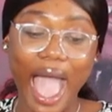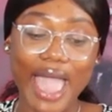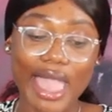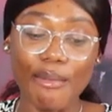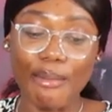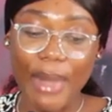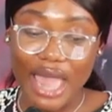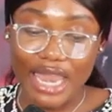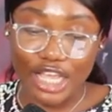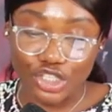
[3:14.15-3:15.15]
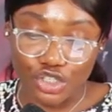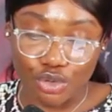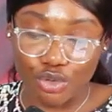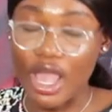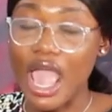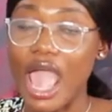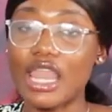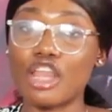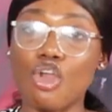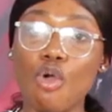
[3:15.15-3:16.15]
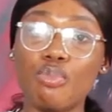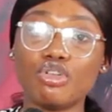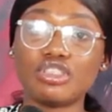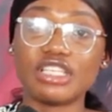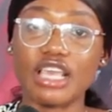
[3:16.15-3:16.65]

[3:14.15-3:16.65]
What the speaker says: I am mad at you. And then they'll post